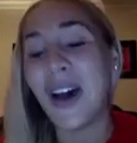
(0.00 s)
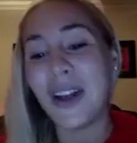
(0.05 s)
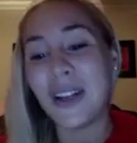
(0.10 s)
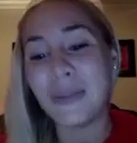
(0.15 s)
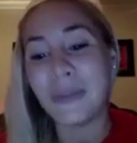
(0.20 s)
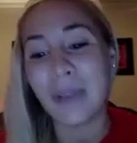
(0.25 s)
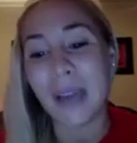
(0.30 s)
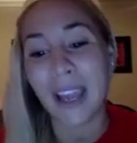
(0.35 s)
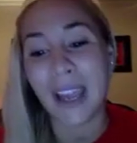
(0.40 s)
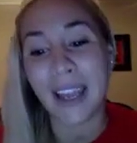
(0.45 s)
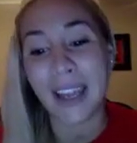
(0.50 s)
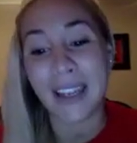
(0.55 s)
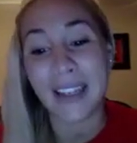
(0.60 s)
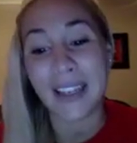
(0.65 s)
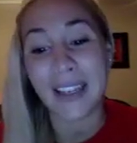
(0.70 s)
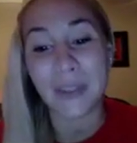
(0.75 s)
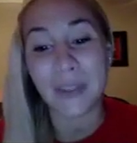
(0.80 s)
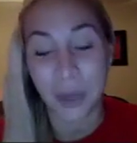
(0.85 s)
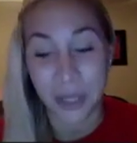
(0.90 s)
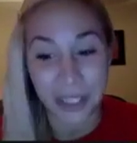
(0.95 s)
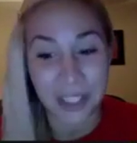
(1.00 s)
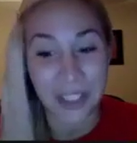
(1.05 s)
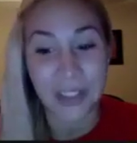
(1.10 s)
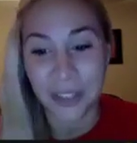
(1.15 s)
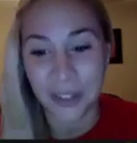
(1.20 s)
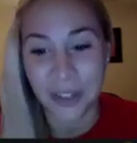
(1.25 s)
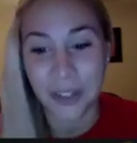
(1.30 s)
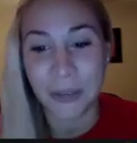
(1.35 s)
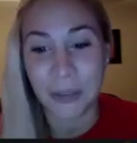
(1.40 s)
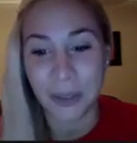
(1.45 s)
on my
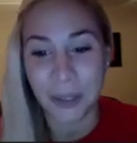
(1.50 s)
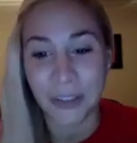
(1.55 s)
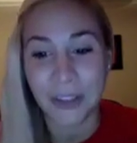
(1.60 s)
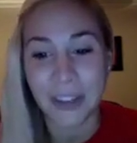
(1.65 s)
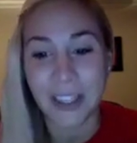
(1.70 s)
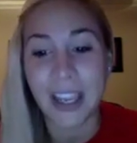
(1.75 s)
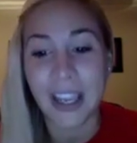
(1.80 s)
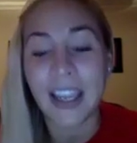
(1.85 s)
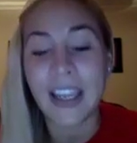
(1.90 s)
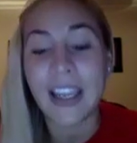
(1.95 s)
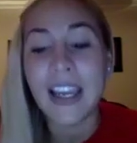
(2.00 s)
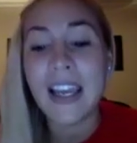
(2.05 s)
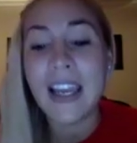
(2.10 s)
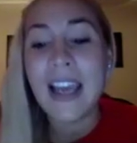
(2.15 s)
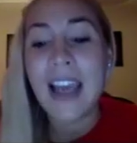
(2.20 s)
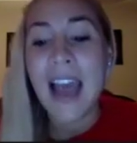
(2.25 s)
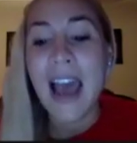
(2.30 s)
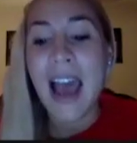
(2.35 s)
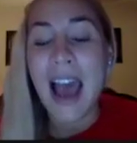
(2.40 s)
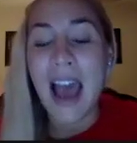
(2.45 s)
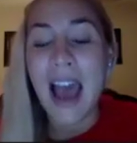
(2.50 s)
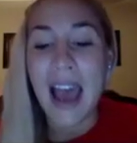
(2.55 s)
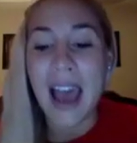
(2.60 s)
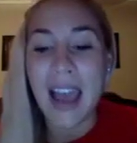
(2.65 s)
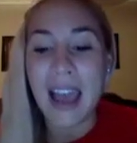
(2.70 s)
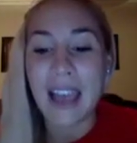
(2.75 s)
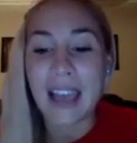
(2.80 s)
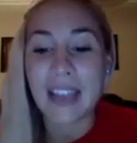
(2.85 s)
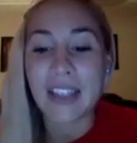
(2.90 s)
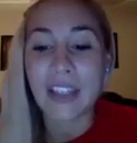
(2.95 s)
23rd birthday,
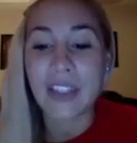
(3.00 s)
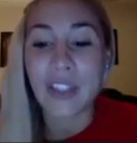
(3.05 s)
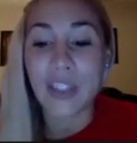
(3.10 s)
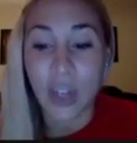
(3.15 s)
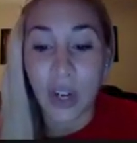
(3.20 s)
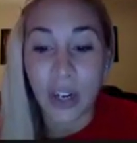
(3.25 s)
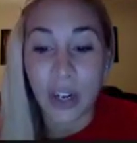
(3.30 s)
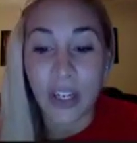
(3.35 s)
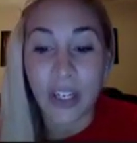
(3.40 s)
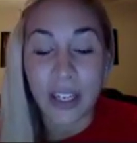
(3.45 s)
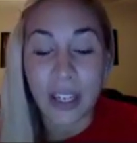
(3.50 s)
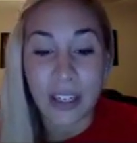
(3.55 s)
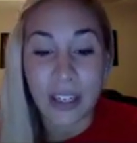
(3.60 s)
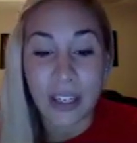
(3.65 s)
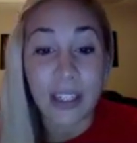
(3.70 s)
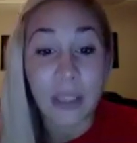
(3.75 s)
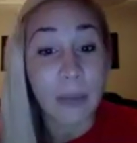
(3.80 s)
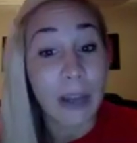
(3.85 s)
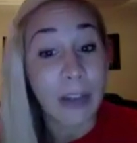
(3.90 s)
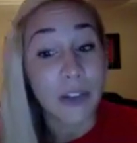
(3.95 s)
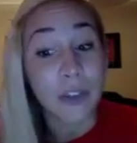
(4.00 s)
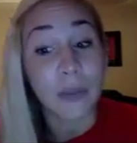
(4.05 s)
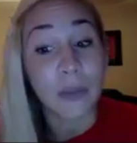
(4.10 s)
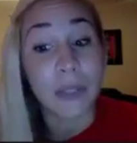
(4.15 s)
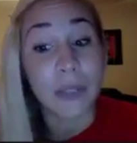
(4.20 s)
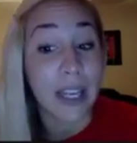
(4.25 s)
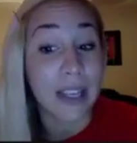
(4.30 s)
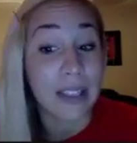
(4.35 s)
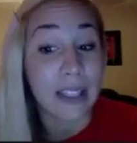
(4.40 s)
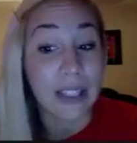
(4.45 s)
I started
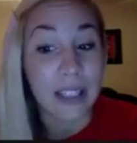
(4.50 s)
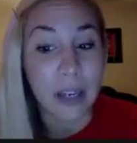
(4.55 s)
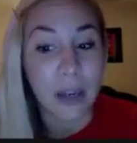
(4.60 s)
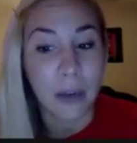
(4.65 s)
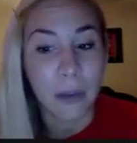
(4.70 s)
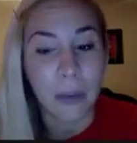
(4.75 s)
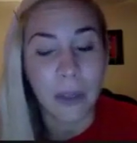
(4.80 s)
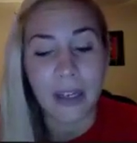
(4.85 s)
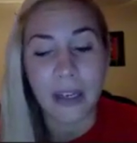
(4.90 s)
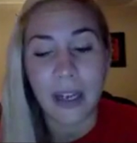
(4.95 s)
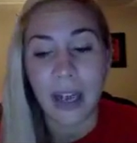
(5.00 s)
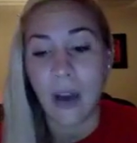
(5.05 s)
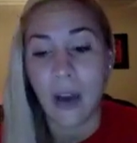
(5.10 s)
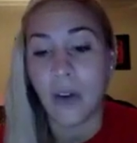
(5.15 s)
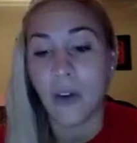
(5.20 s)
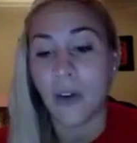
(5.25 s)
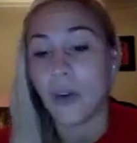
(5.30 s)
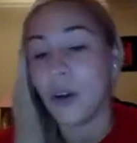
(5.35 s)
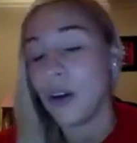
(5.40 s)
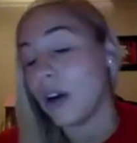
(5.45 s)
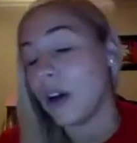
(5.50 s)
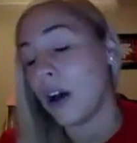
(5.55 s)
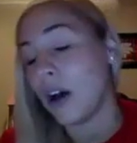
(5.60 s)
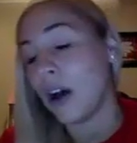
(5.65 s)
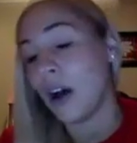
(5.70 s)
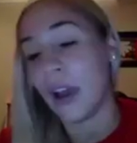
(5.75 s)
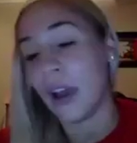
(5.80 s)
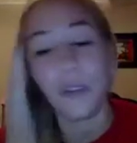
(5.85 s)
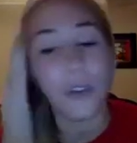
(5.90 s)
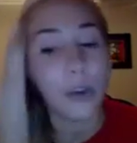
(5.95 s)
Spectrum Dance Therapy. Now,
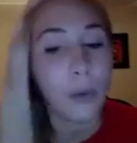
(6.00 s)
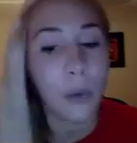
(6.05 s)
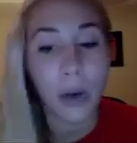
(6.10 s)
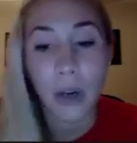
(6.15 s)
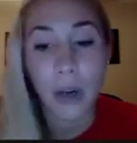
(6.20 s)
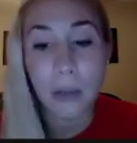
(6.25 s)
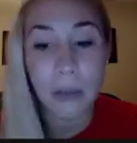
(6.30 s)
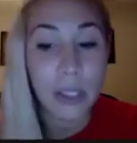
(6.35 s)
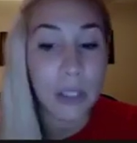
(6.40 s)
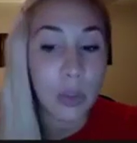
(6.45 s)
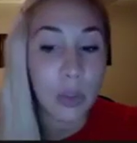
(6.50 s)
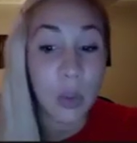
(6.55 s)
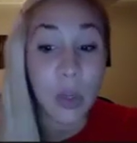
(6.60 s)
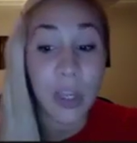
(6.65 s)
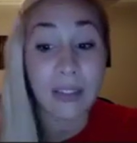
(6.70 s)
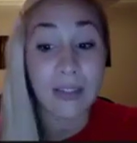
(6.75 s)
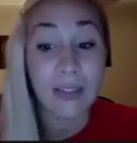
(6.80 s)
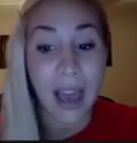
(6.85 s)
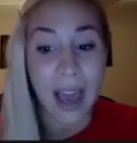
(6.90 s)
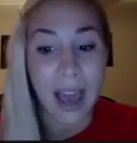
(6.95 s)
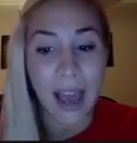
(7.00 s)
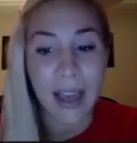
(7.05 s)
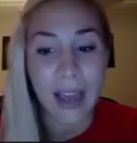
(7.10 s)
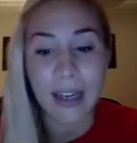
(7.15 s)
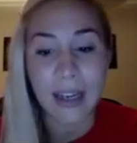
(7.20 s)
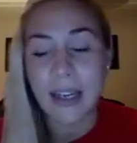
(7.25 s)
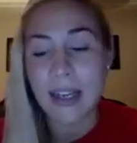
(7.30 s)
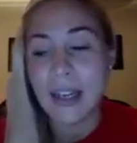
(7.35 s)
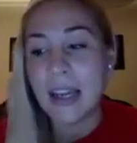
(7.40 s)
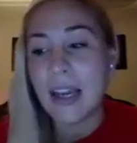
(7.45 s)
everywhere in between that,
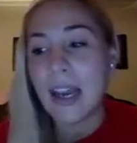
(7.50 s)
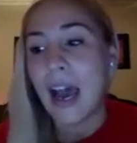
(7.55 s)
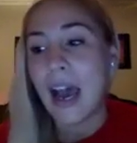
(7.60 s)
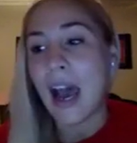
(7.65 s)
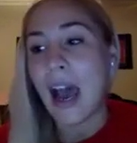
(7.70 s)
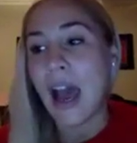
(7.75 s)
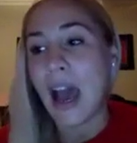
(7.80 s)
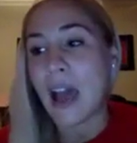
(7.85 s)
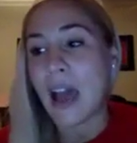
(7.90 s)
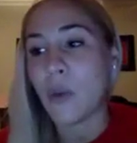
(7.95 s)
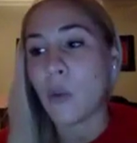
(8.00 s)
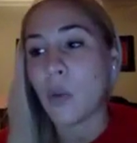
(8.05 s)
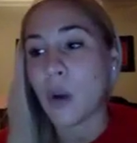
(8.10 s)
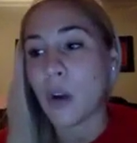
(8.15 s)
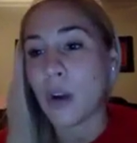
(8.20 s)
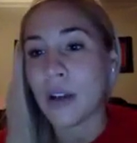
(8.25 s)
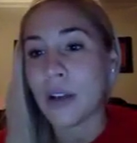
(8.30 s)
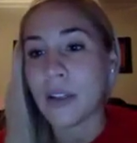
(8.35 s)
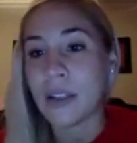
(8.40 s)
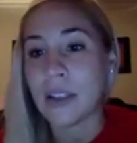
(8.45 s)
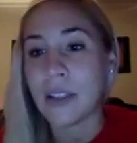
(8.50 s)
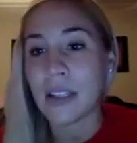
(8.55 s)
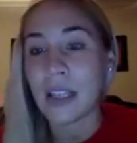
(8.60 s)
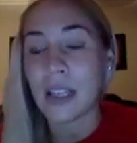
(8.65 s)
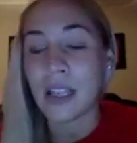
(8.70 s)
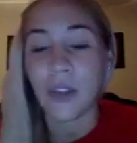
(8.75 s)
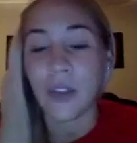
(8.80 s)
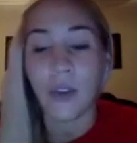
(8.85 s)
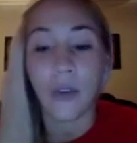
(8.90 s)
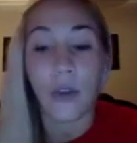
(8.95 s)
I was
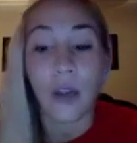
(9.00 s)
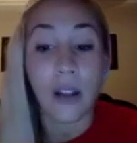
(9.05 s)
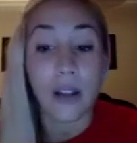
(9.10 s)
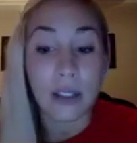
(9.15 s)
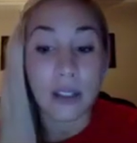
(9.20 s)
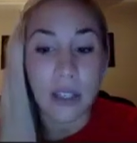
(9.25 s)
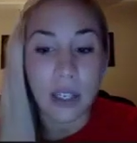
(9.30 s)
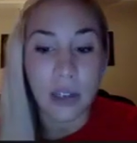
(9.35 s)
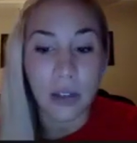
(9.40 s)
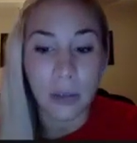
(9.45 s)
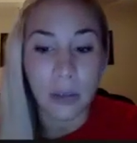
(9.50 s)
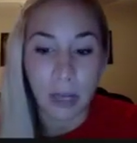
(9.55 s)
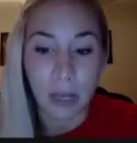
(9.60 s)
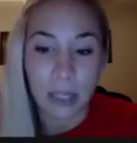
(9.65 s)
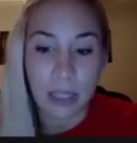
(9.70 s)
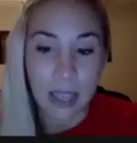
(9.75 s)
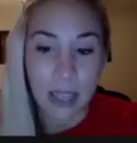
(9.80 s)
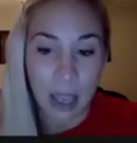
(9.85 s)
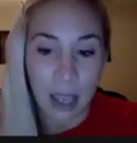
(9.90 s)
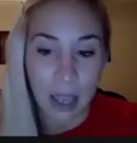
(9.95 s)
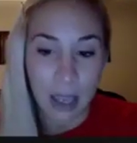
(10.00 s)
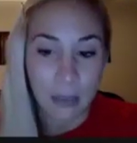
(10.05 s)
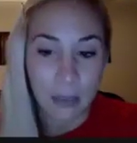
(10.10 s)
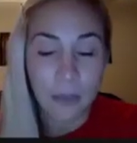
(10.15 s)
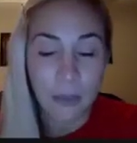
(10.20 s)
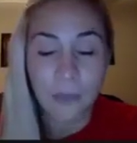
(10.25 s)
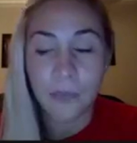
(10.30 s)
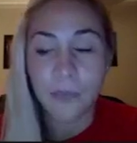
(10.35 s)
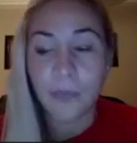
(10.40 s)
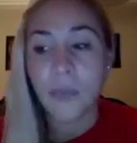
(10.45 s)
either volunteering my
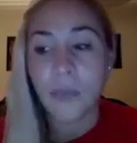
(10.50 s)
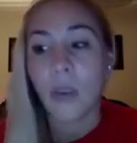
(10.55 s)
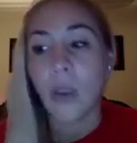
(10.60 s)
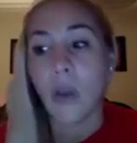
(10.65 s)
time,